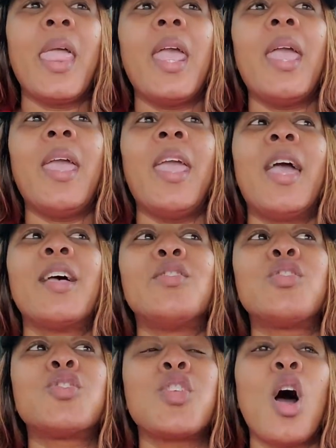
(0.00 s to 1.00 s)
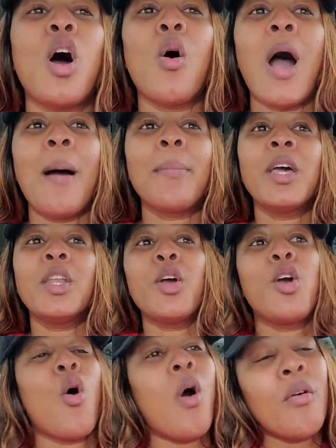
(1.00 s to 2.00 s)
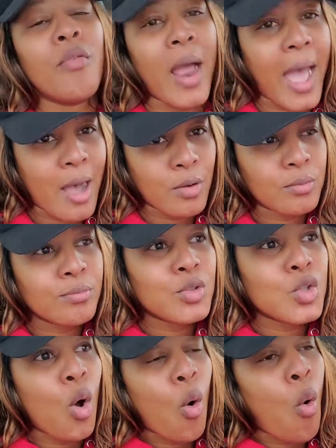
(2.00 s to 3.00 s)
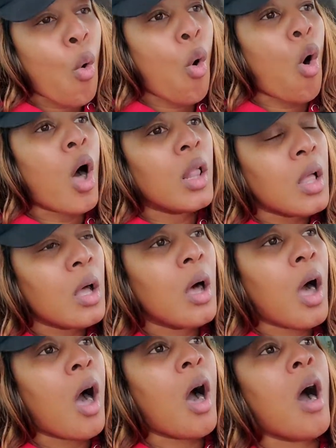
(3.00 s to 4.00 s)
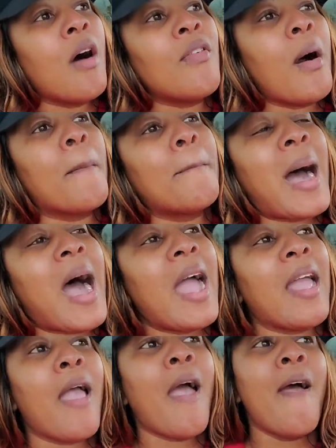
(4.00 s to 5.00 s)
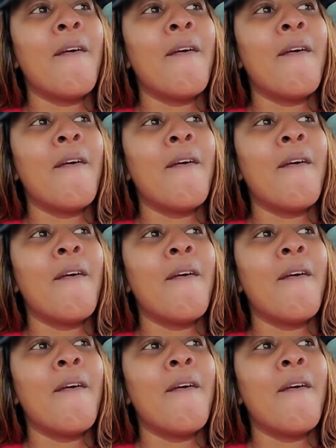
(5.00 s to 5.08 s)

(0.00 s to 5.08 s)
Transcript: And so, I'm gonna go around to all of my